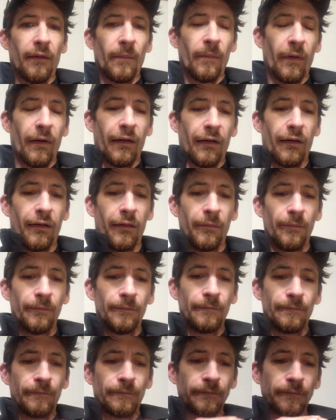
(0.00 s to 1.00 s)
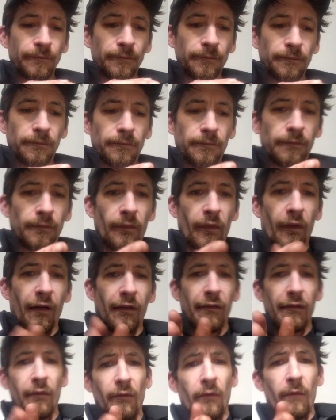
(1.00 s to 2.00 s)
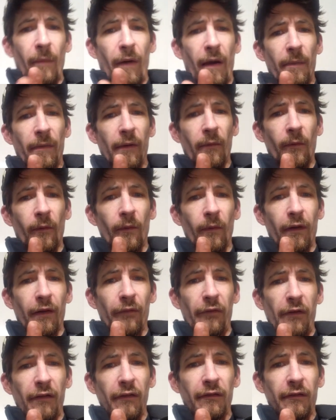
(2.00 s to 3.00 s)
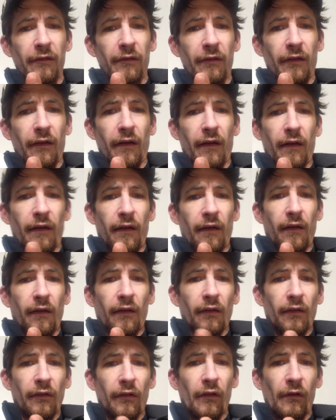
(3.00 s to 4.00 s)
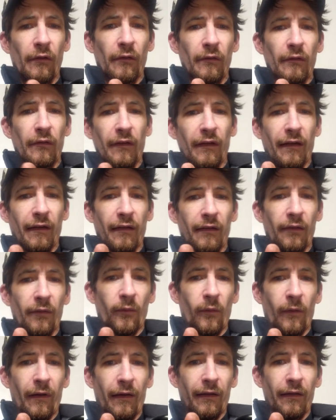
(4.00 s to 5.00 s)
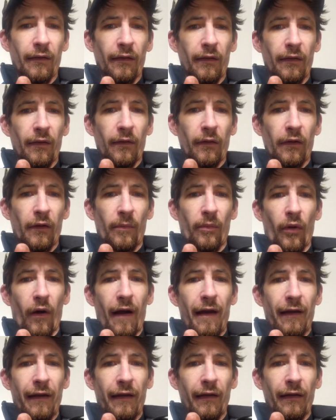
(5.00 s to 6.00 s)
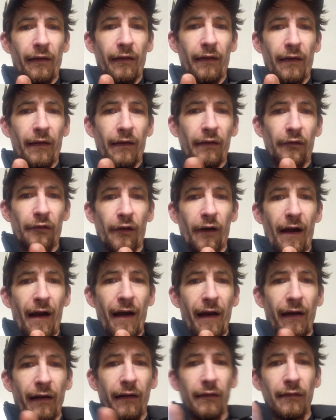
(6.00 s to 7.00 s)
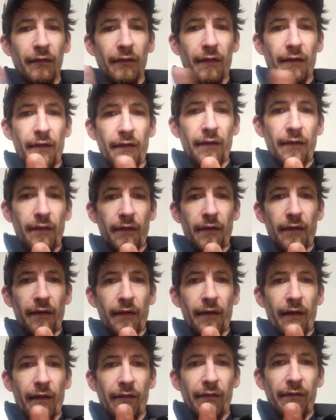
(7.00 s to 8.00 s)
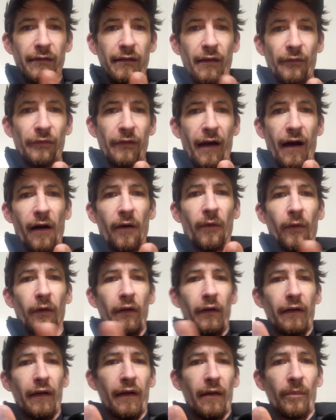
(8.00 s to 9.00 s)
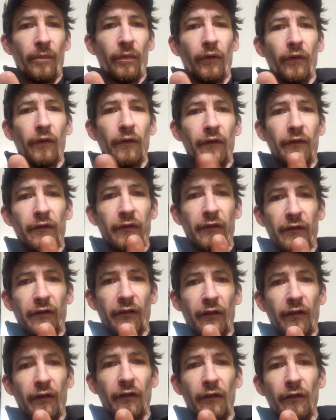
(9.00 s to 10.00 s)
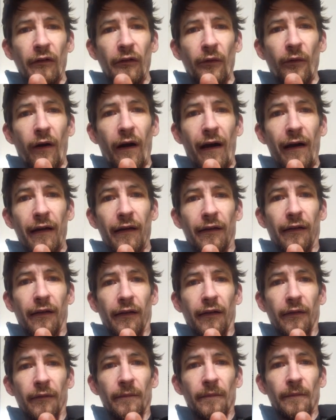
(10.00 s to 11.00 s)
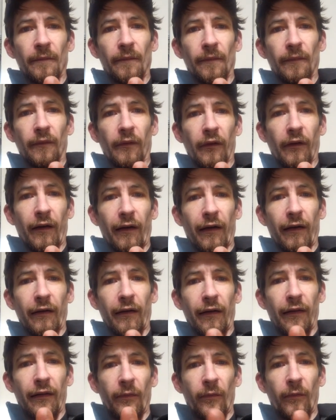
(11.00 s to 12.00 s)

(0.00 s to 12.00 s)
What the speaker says: But I said, well, maybe if it's loose, you're braking, it drags and shifts outward and pulls just a little to the right. Okay, and then